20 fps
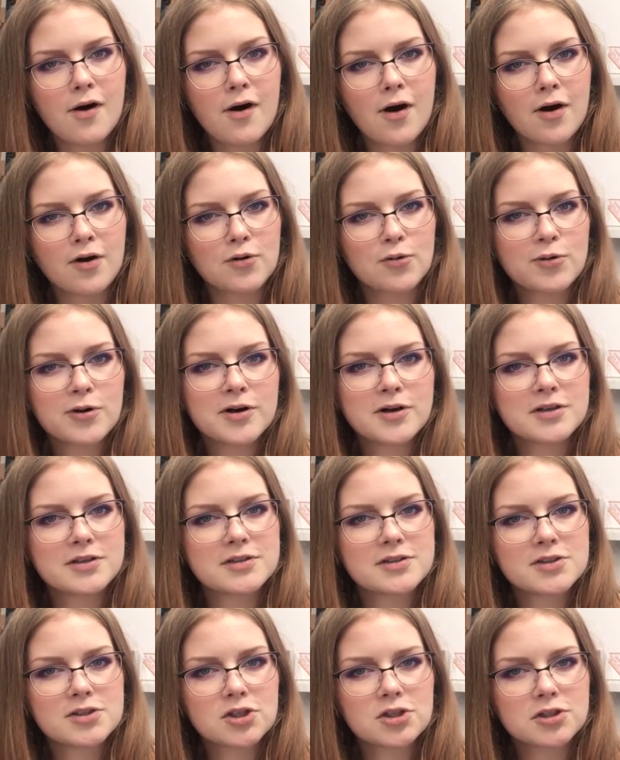awkward
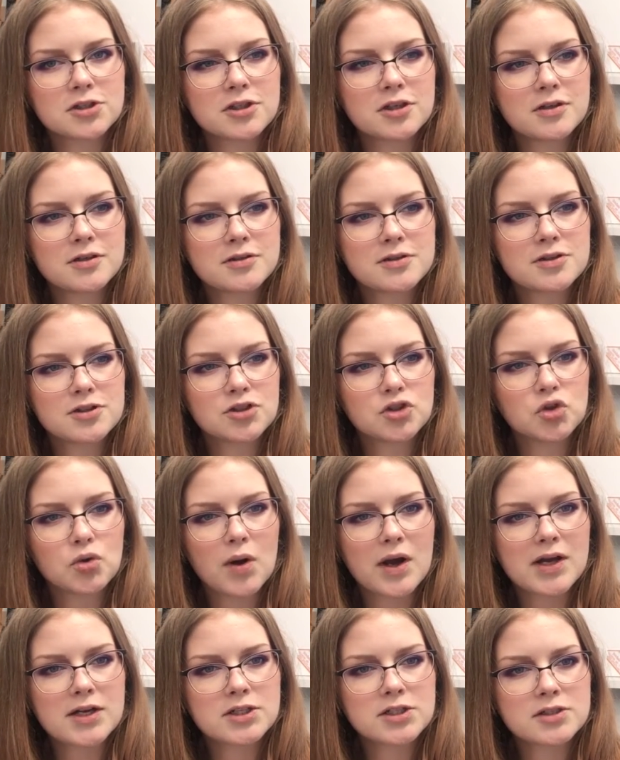in certain
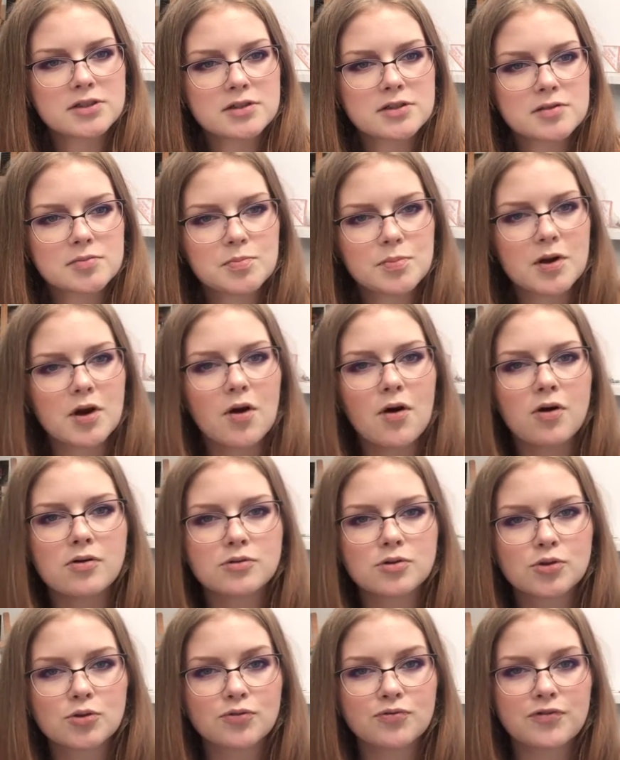situations, but
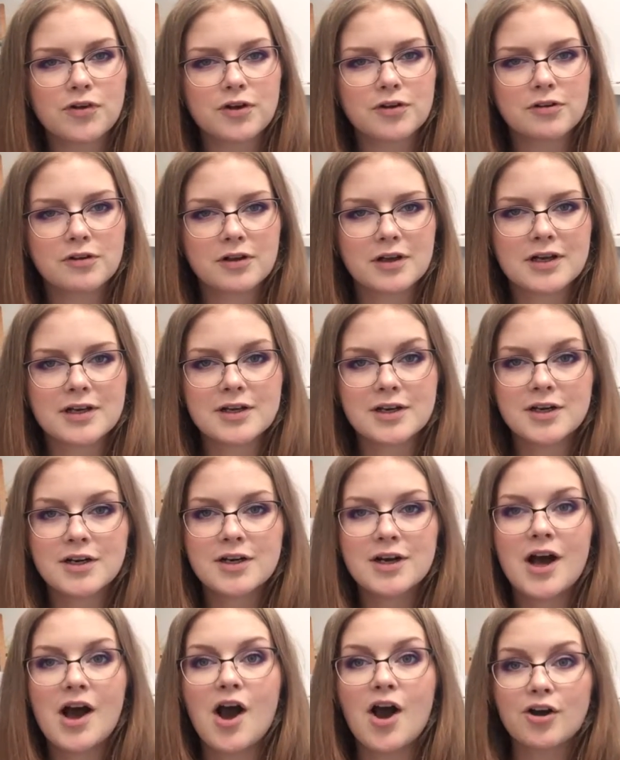also very like
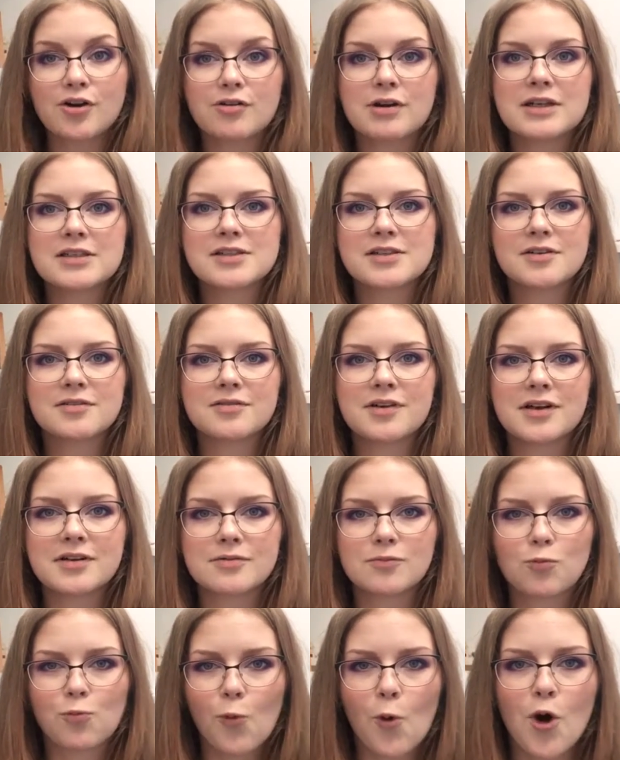aggressive
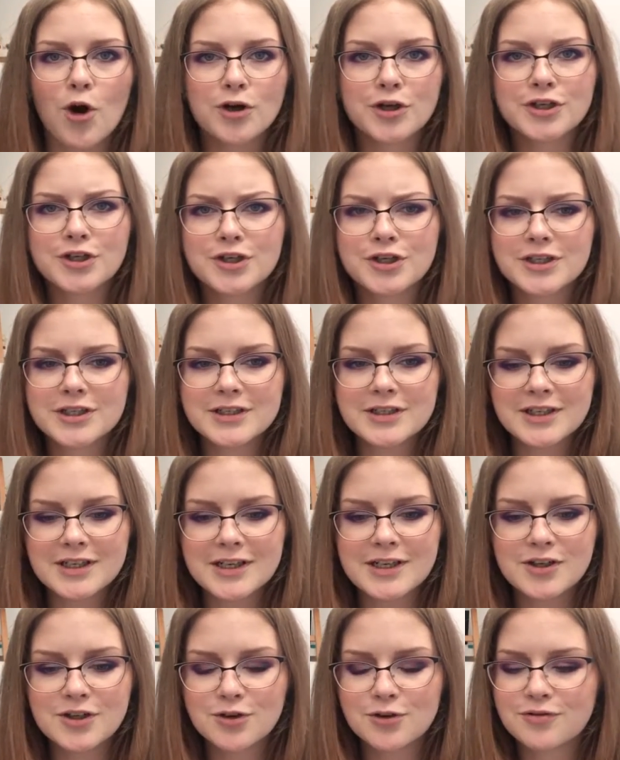and warrior and
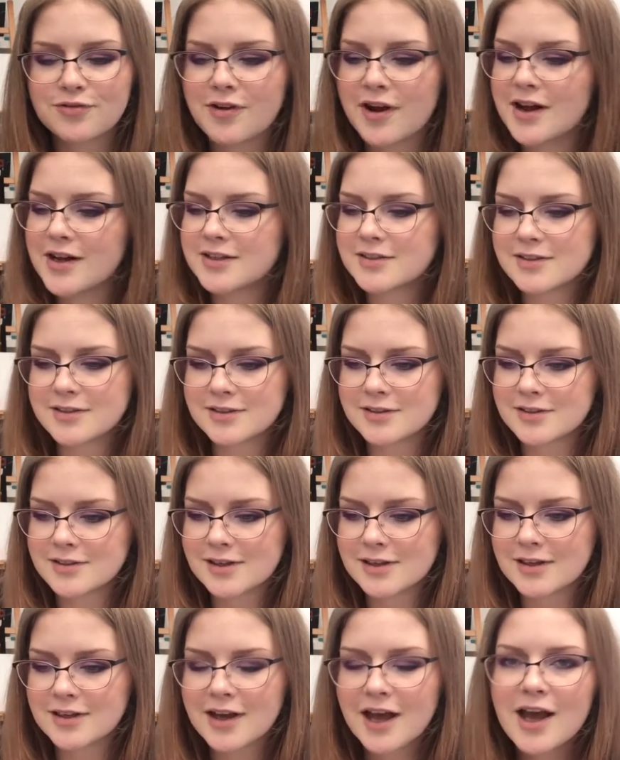in your face. He's
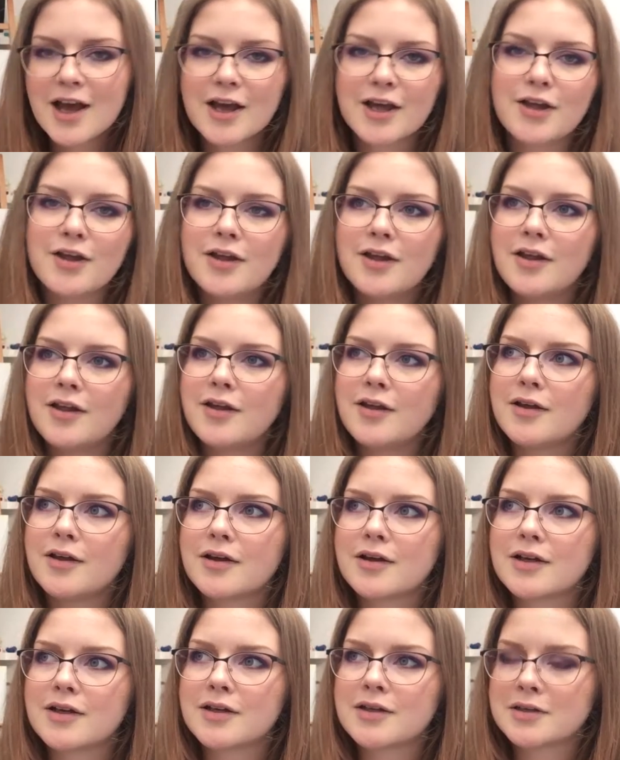like,
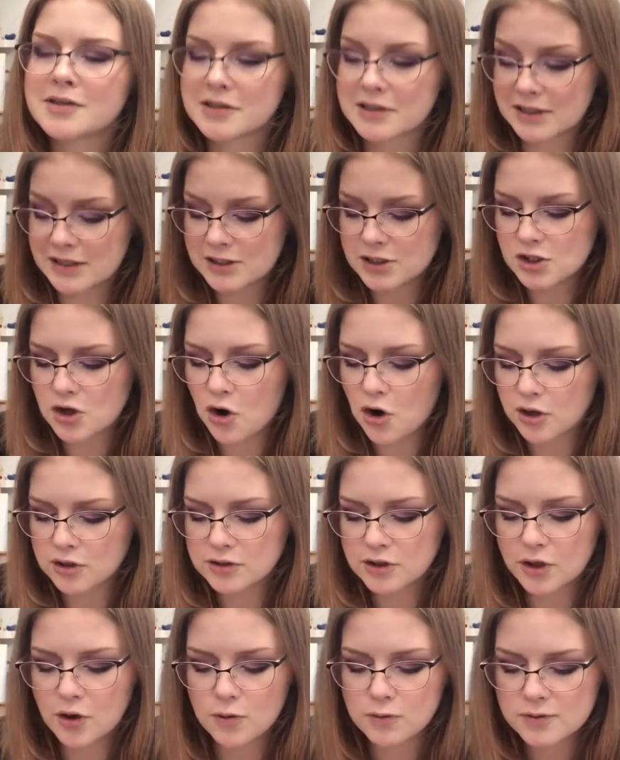it's
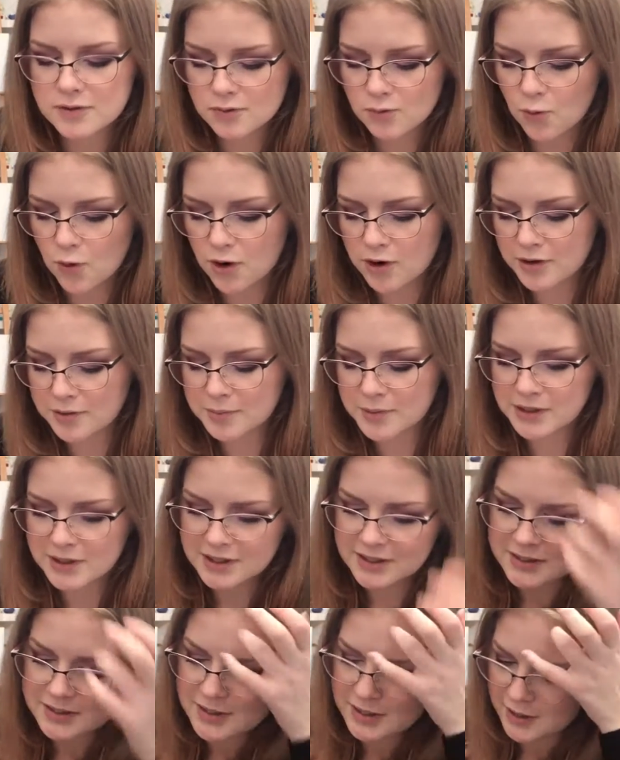called Ghost Warrior
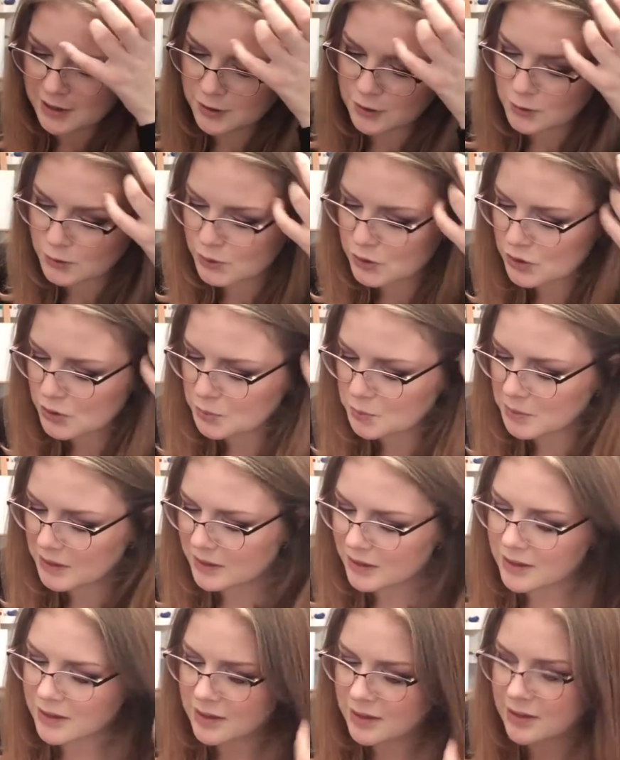because he used to
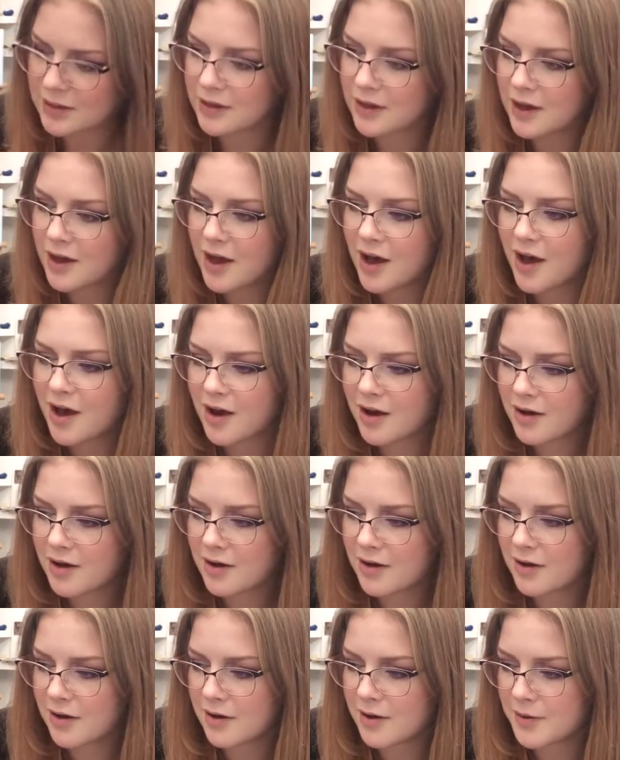be
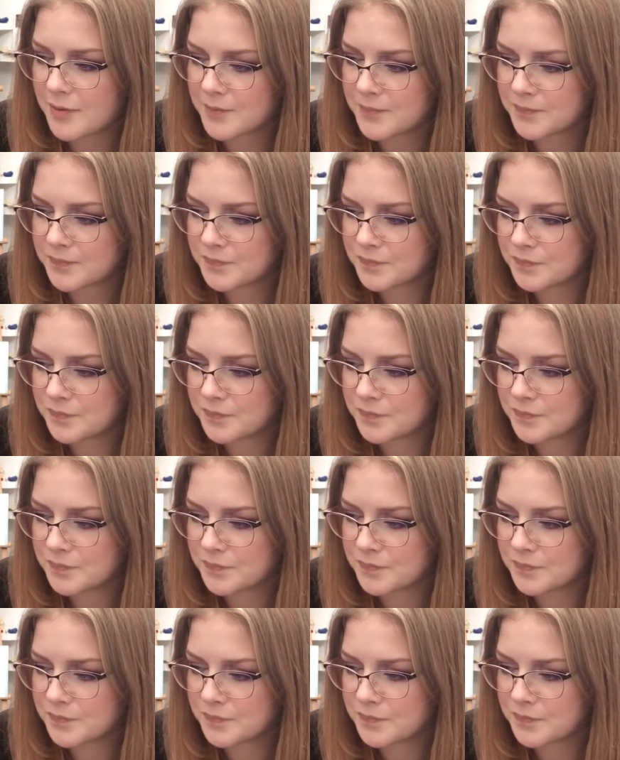a